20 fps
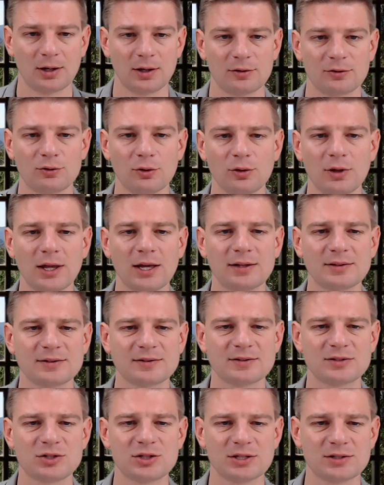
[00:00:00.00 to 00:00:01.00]
So
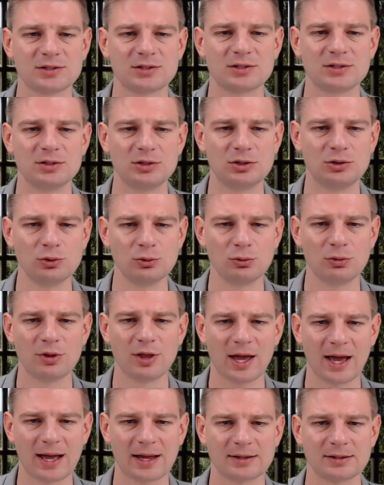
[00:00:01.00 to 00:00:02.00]
let's just do
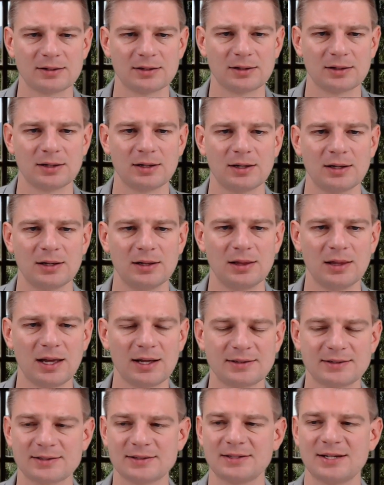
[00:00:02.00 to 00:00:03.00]
that.
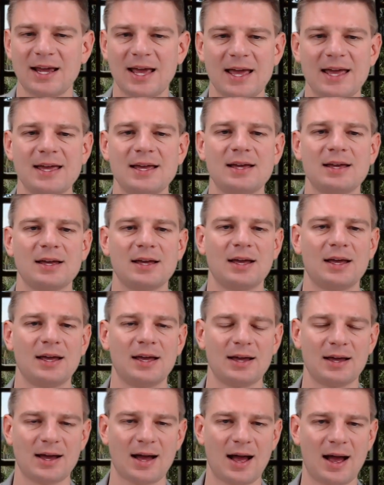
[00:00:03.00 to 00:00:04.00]
Let's take
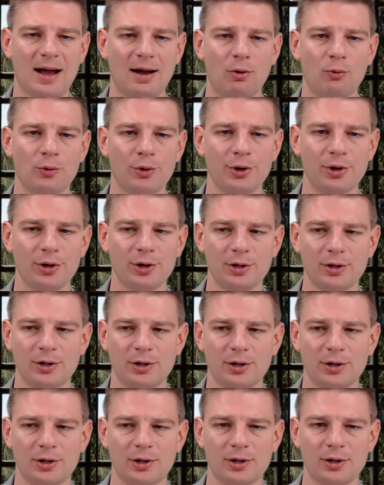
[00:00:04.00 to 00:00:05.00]
our
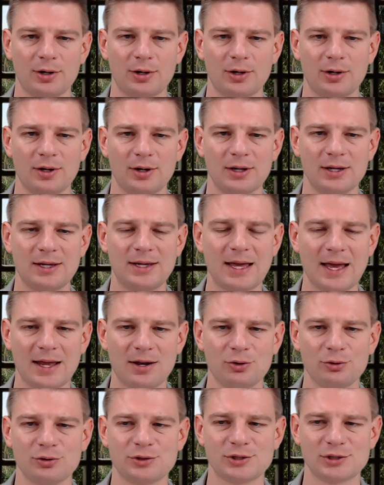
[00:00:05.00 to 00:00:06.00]

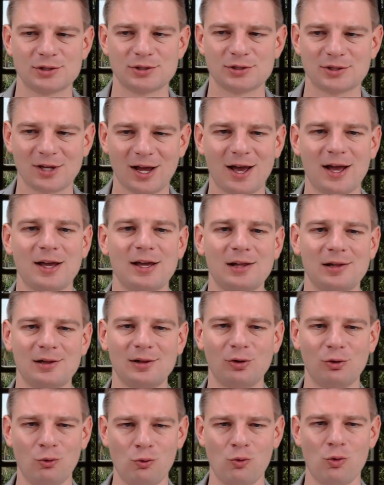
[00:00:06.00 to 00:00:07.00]
ghetto
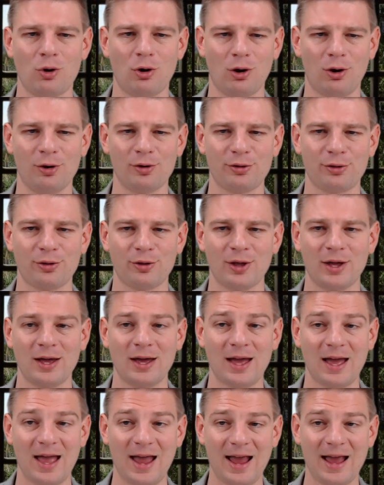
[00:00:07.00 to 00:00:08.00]
style OAuth
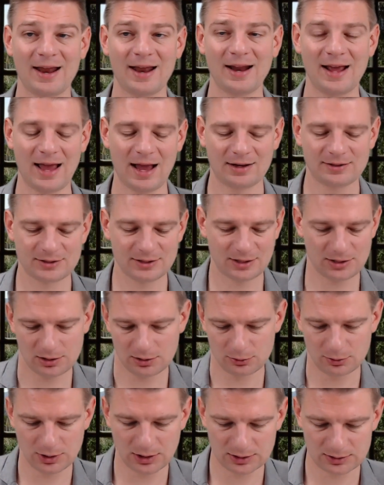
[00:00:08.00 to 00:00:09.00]
and
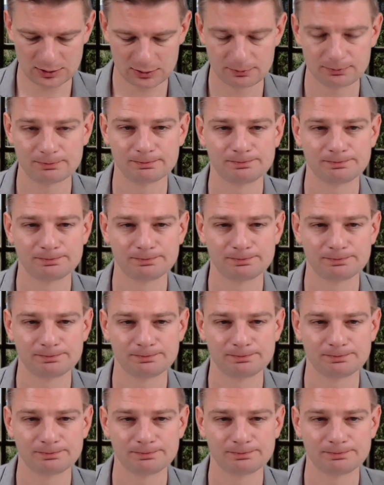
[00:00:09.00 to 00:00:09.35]
execute it.